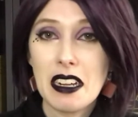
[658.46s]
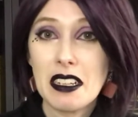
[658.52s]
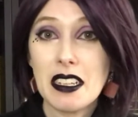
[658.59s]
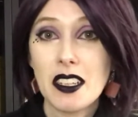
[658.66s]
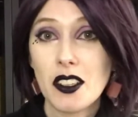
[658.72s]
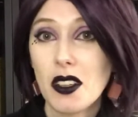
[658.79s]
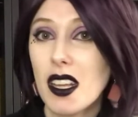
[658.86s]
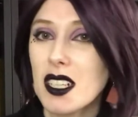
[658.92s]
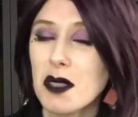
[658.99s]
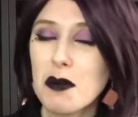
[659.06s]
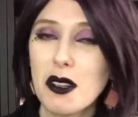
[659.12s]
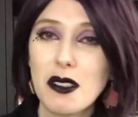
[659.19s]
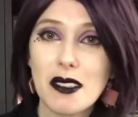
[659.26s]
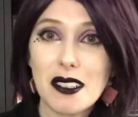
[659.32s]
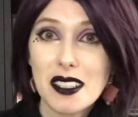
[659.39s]
In the last
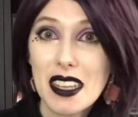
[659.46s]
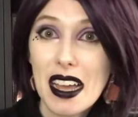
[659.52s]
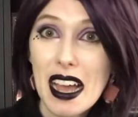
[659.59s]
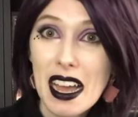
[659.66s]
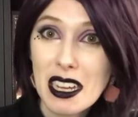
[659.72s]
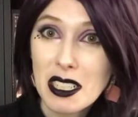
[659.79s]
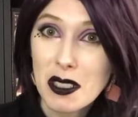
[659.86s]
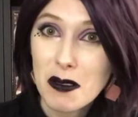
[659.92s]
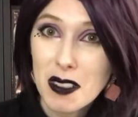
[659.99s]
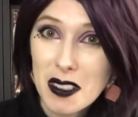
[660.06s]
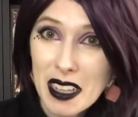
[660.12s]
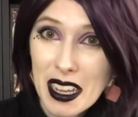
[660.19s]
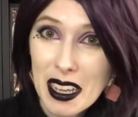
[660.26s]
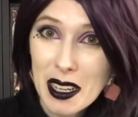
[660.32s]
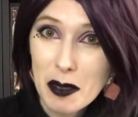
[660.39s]
book, there's actual
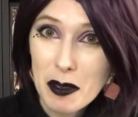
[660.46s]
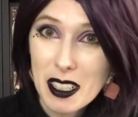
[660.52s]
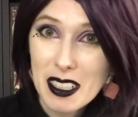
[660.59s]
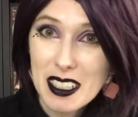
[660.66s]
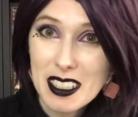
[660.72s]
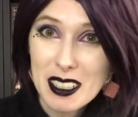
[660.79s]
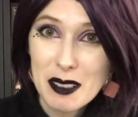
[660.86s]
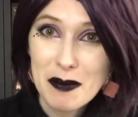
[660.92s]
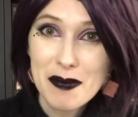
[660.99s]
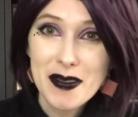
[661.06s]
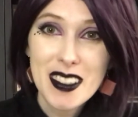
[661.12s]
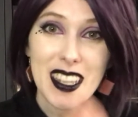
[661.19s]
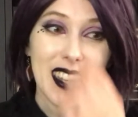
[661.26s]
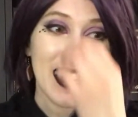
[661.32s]
cannibalism.